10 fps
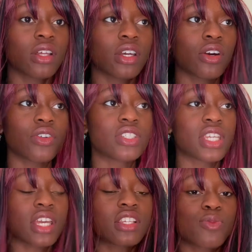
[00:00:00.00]
on
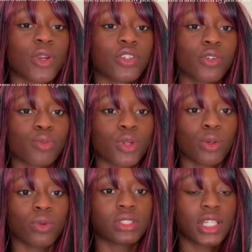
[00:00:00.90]
days where you don't really
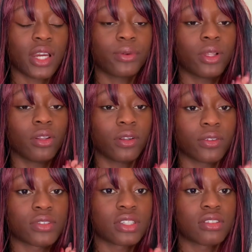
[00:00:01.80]
want to carry a lot
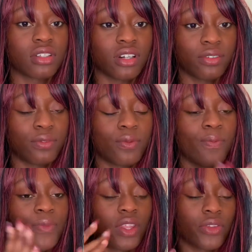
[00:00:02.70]
of stuff.
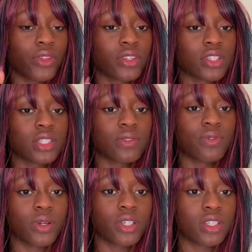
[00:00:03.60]
I think this is
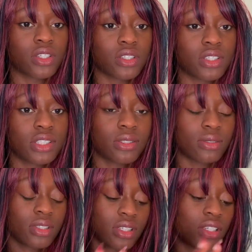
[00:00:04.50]
very good.
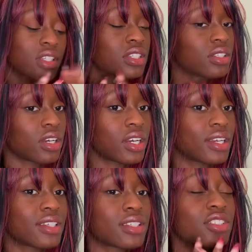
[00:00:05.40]
And it's
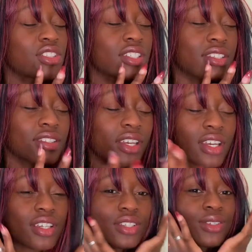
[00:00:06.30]
nice. It's just
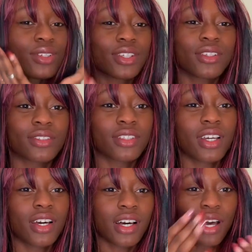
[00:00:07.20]
so cute.
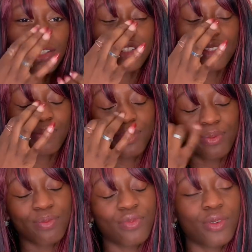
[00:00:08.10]
And the,
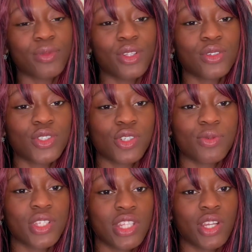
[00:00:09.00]
from the
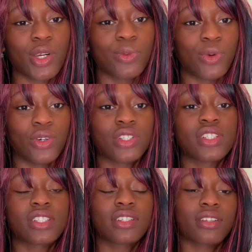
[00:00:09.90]
YouTubers that I
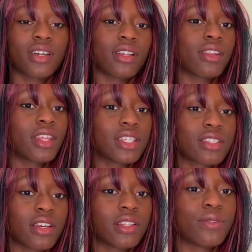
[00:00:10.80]
watch, they
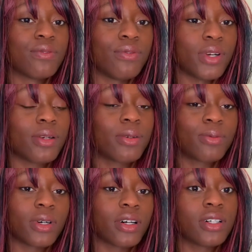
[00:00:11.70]
style it very
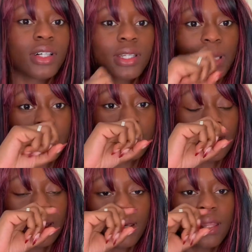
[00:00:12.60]
well. And I
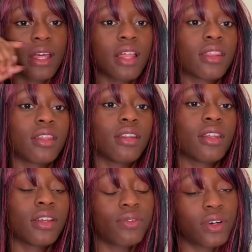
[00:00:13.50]
think
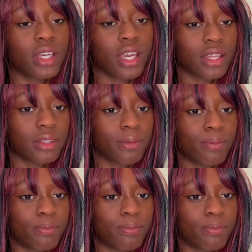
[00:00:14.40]
that if I had the